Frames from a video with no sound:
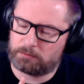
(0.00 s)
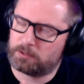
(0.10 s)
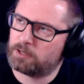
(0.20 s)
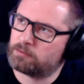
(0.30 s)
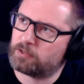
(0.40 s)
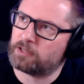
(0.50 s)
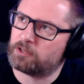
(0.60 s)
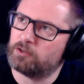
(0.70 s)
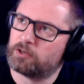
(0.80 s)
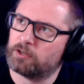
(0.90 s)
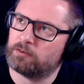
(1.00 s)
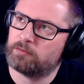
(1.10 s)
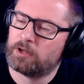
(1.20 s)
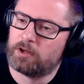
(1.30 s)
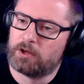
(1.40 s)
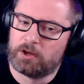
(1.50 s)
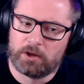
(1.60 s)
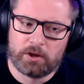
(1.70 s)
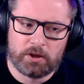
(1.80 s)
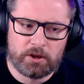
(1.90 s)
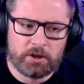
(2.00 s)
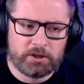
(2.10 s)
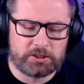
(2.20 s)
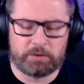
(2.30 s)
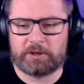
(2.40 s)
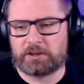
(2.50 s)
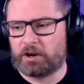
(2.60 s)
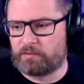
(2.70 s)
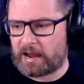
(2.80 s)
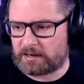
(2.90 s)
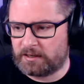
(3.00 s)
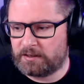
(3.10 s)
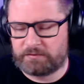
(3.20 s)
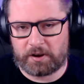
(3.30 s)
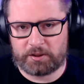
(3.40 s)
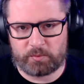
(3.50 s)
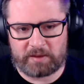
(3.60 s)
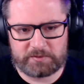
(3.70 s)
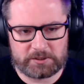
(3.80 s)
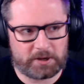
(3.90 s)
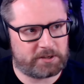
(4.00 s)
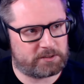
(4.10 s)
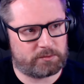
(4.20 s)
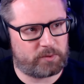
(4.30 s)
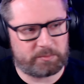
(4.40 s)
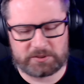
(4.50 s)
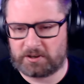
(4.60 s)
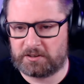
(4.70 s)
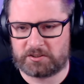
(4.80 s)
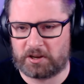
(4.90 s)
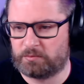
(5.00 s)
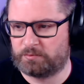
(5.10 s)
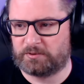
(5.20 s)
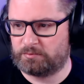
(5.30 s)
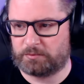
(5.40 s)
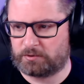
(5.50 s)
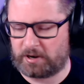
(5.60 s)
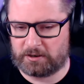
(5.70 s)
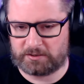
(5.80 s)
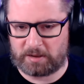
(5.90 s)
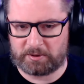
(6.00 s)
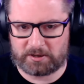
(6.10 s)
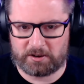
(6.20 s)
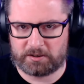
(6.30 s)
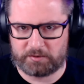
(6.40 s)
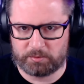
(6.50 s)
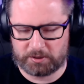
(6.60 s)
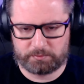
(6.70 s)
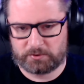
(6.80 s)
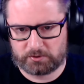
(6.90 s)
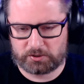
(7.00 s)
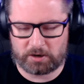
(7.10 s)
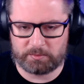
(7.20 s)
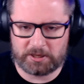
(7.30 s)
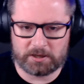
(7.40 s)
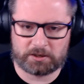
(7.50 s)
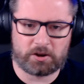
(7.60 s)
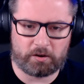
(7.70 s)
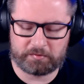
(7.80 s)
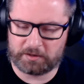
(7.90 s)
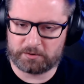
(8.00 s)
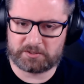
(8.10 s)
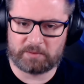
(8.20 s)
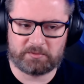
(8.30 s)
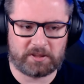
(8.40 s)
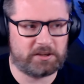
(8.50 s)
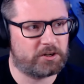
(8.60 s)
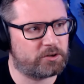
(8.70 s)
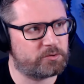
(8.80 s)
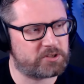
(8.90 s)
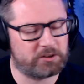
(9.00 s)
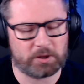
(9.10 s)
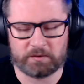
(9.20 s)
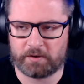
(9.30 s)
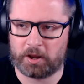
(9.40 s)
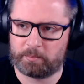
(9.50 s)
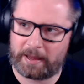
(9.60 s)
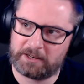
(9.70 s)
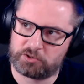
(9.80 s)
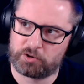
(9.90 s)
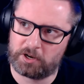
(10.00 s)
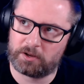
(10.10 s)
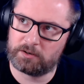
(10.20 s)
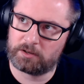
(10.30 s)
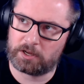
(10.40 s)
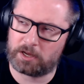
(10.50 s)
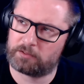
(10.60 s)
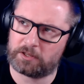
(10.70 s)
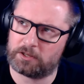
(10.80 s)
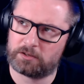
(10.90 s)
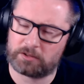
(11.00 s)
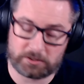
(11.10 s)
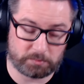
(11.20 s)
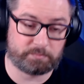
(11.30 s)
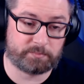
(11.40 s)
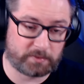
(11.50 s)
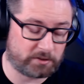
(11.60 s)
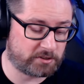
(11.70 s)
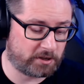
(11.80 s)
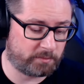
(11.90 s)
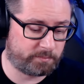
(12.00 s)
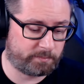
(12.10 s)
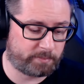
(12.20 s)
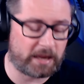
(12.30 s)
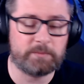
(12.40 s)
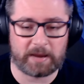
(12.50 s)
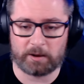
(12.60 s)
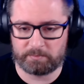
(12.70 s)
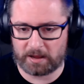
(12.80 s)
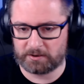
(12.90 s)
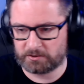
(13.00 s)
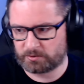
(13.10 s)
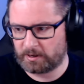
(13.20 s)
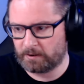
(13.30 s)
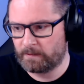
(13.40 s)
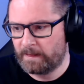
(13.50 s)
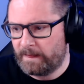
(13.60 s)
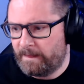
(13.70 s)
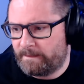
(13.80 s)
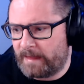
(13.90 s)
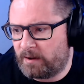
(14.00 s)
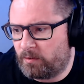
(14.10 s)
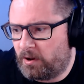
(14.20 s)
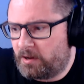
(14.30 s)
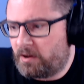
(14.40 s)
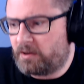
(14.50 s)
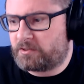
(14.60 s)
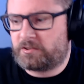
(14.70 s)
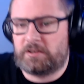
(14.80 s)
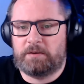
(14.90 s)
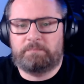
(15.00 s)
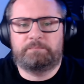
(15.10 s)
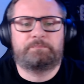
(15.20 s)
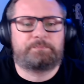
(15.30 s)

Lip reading: I think you can do it directly via the website. So credit or debit card, if you want to chuck me a coffee or something. You can also do it via Patreon. I think there's a PayPal button as well. Now, I asked a